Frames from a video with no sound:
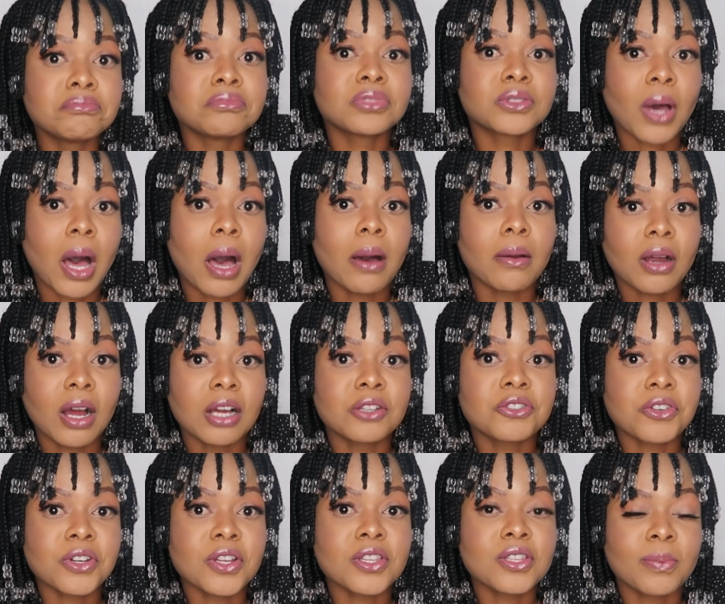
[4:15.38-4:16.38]
so
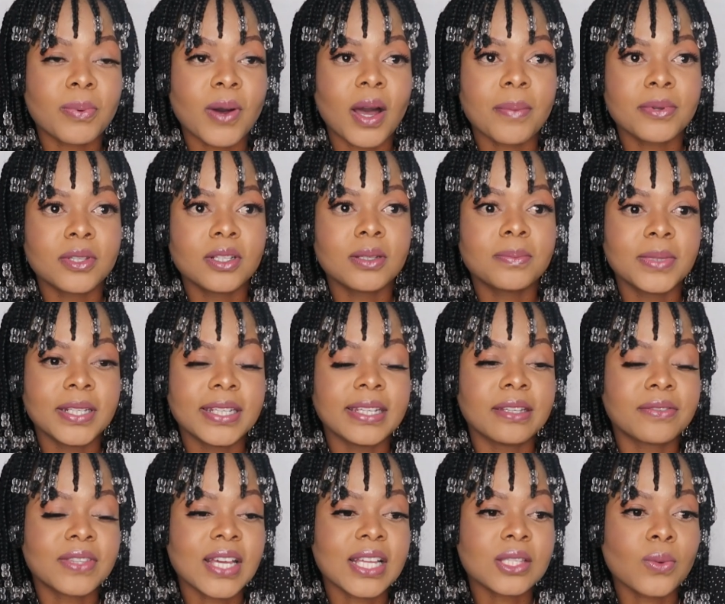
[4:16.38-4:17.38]
contrary to popular
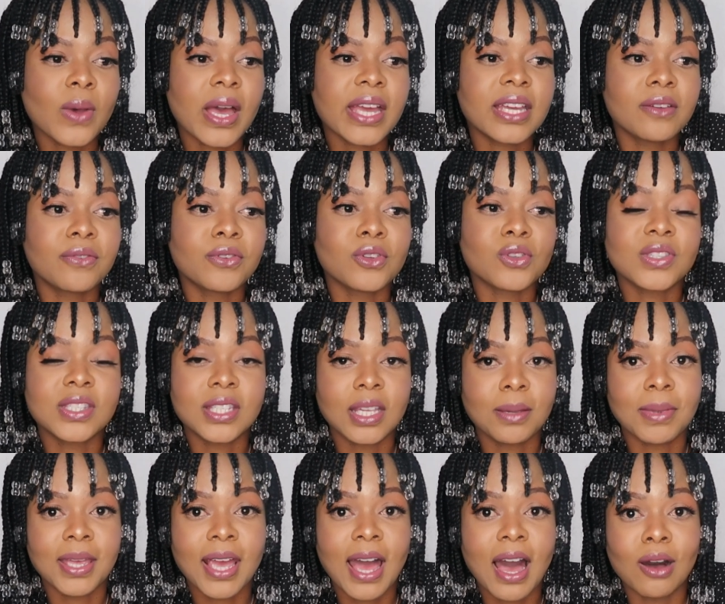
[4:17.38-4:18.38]
belief. That's why if you see
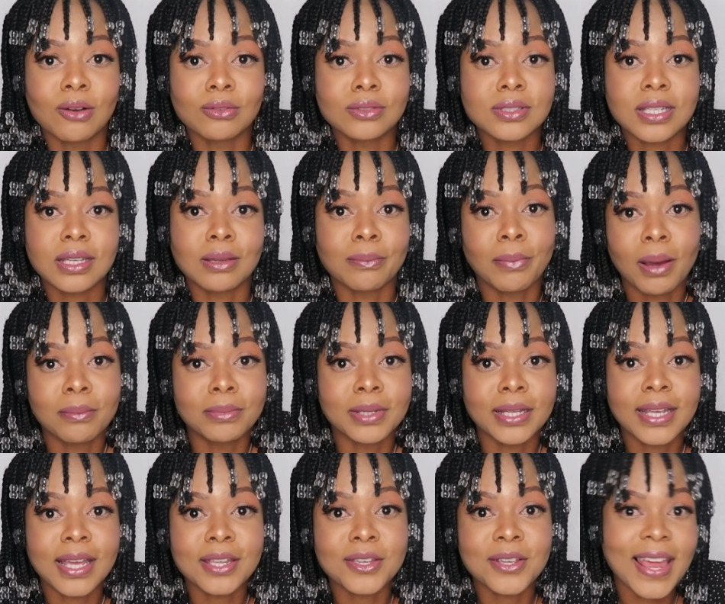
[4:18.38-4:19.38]
me out in
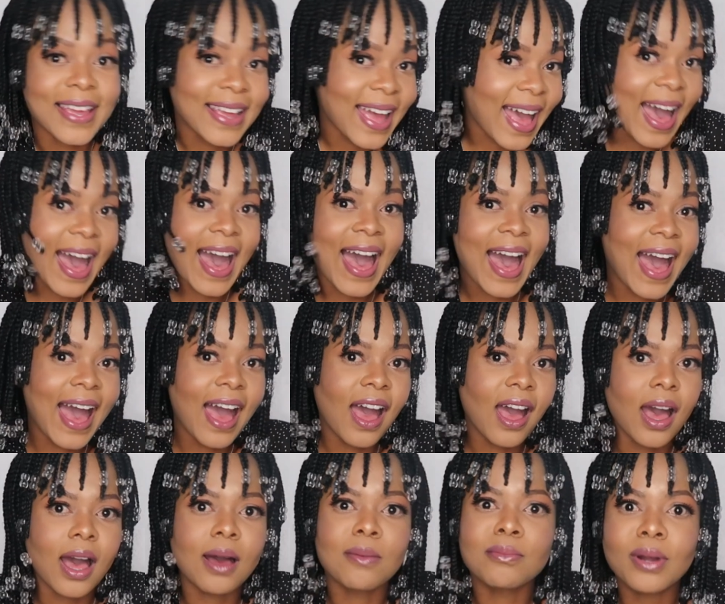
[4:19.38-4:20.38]
public and you're like,
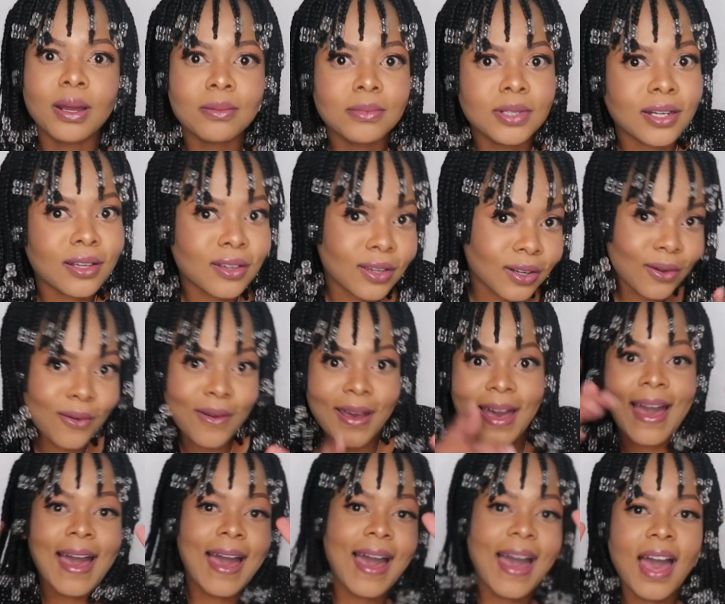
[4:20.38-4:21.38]
ah, I'm probably not gonna go,
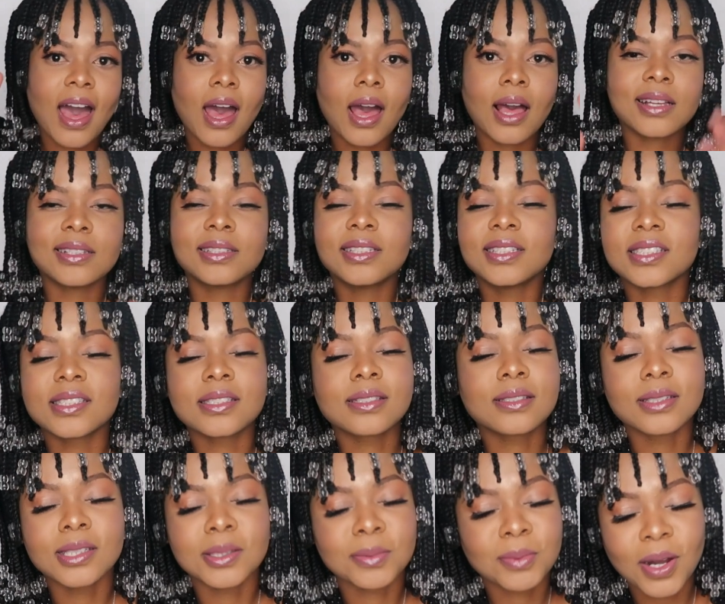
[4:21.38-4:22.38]
ah,
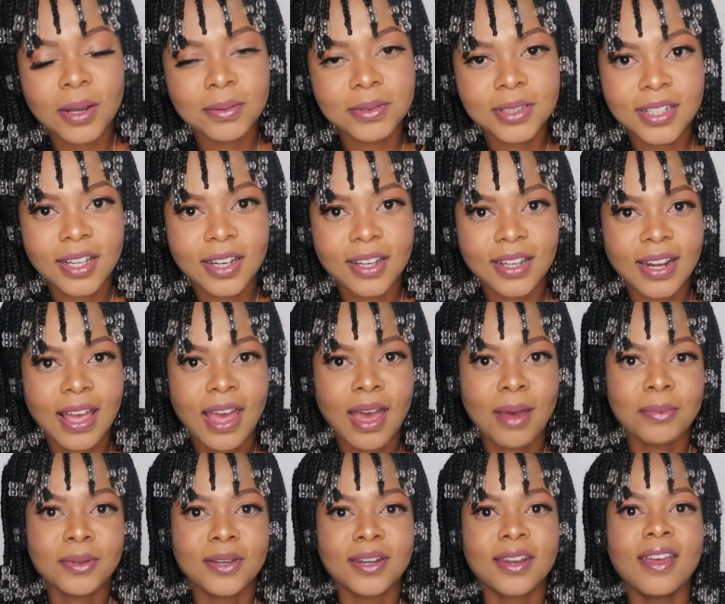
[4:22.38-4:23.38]
it's probably not gonna
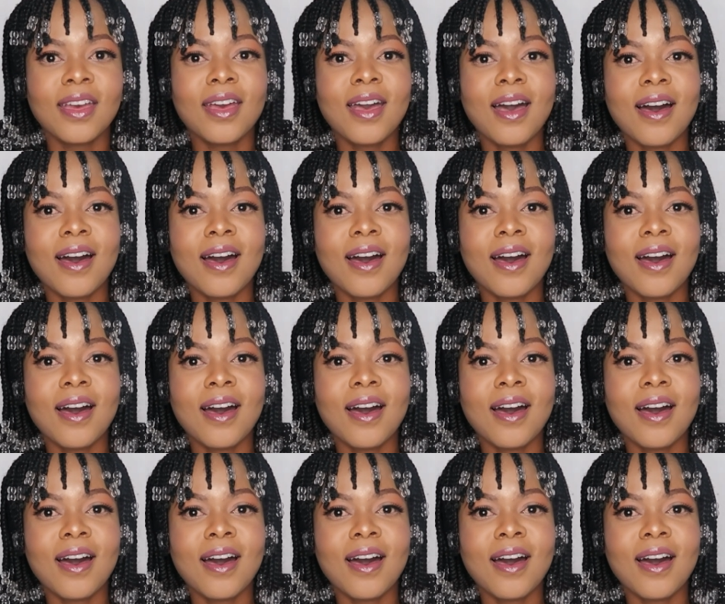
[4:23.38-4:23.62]
happen.